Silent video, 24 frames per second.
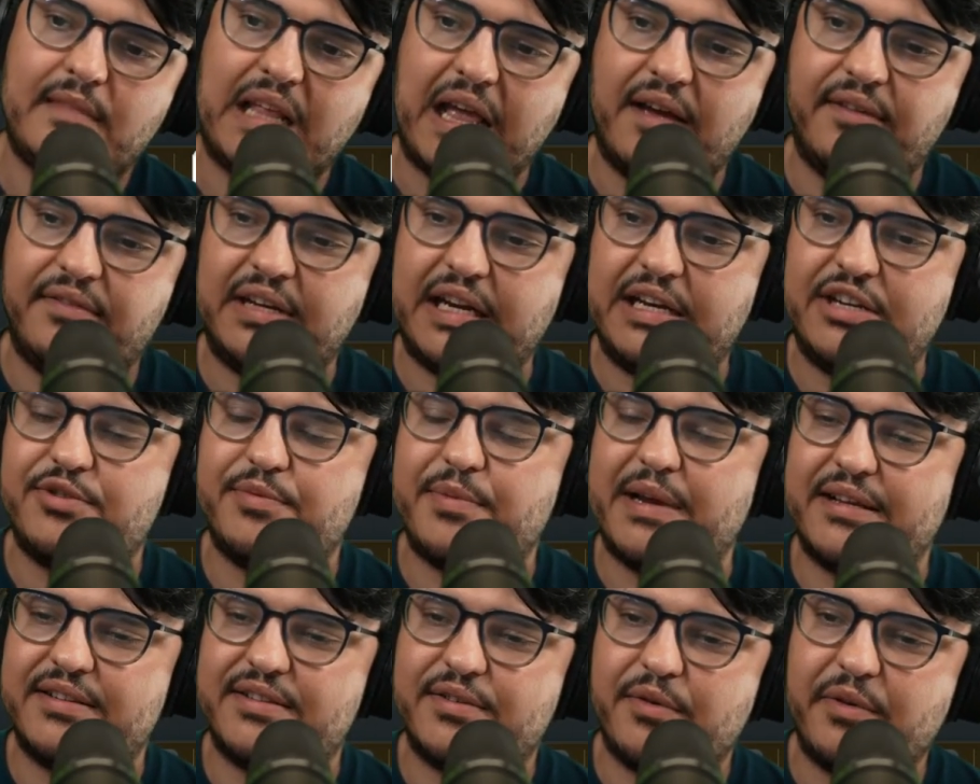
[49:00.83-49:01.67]
After
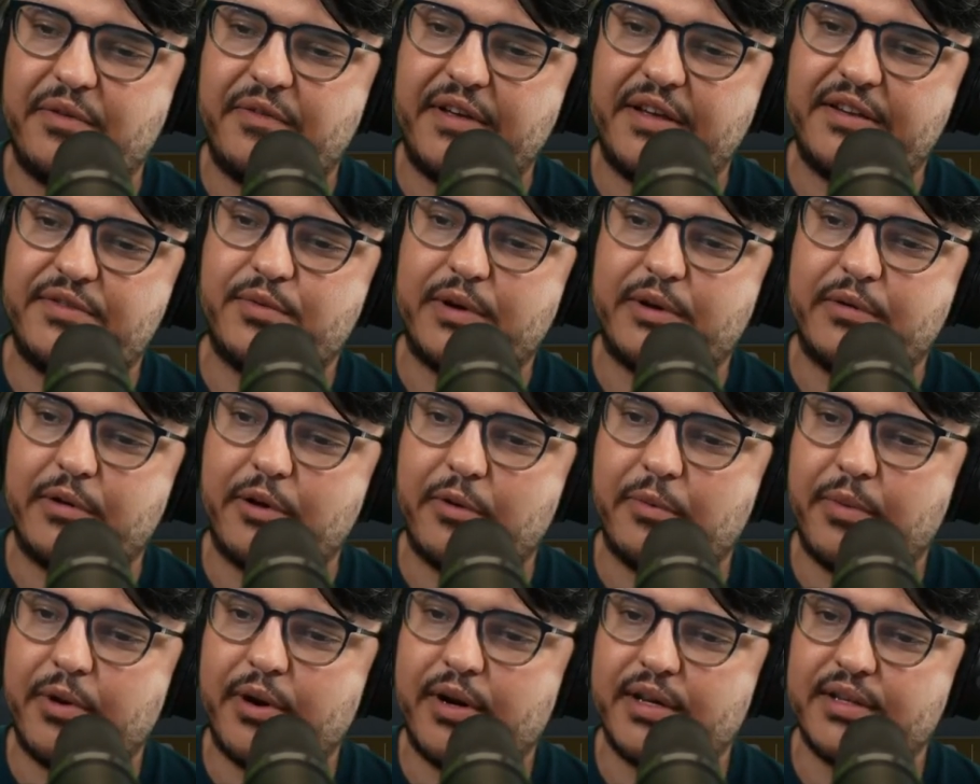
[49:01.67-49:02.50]
HBanks, can we fix web
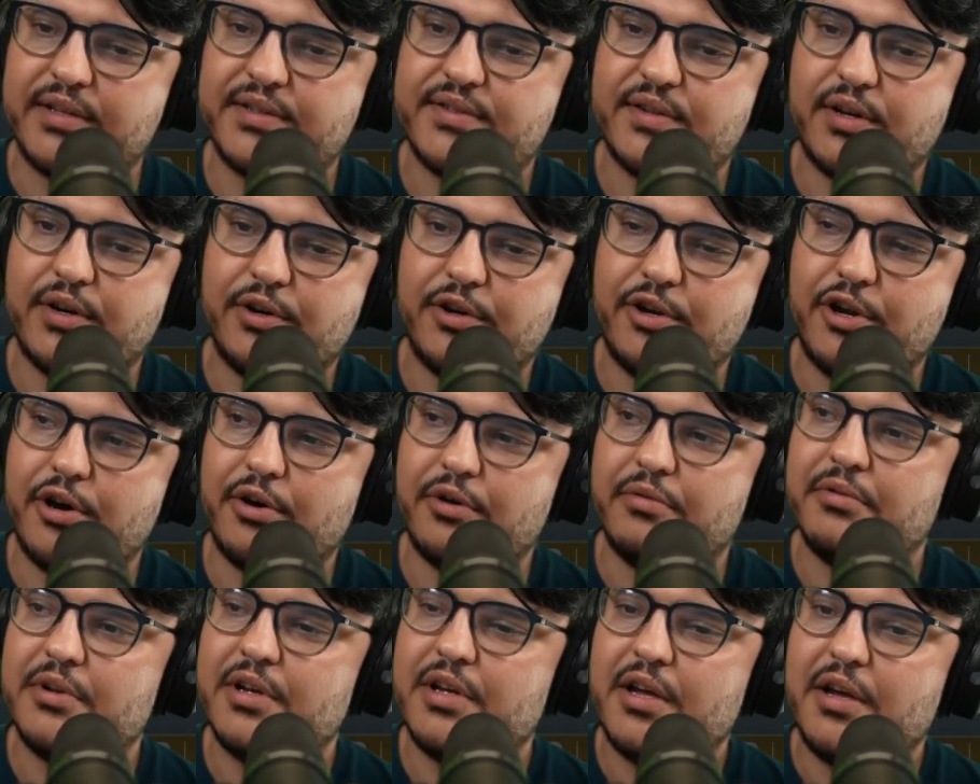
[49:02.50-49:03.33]
components? Oh
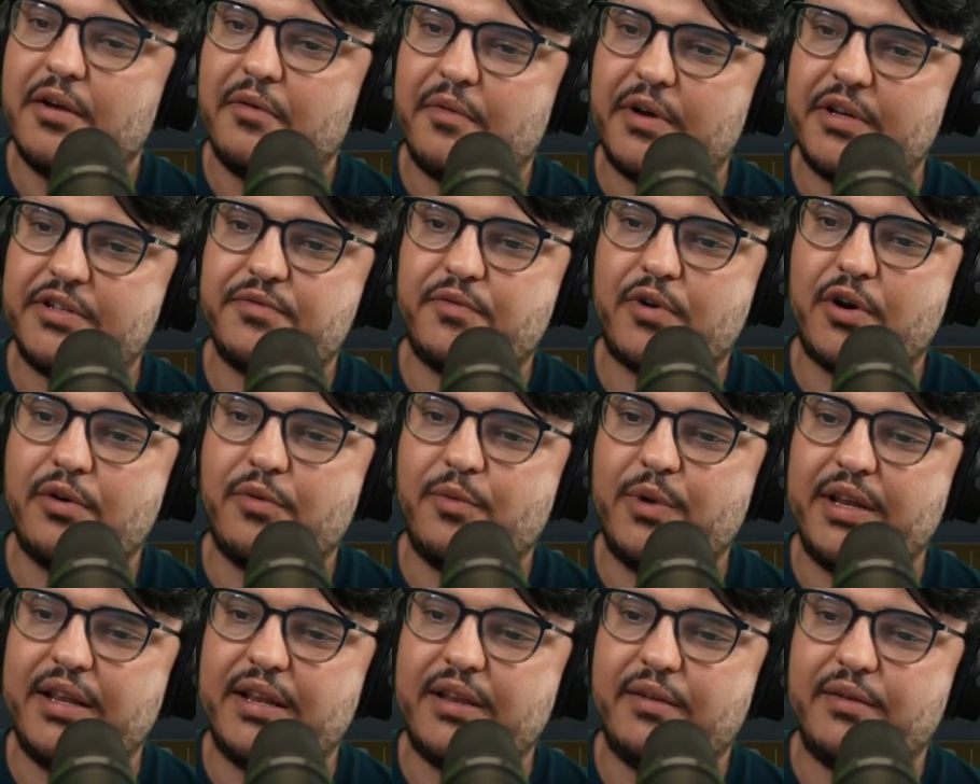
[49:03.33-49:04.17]
no. What's wrong
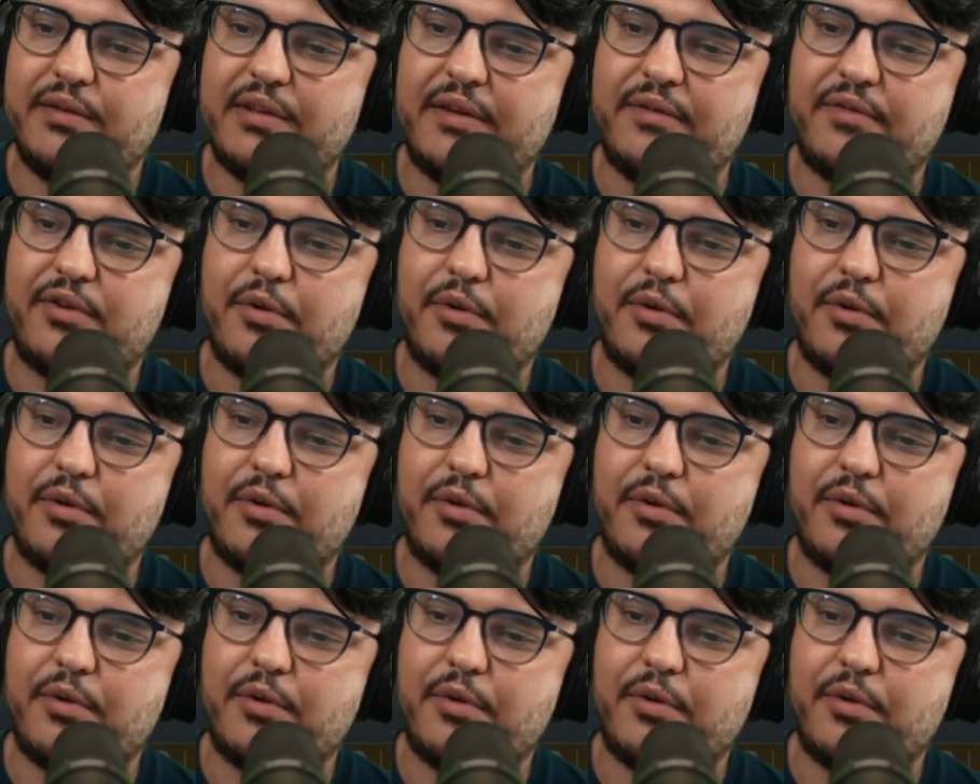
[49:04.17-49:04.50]
with dev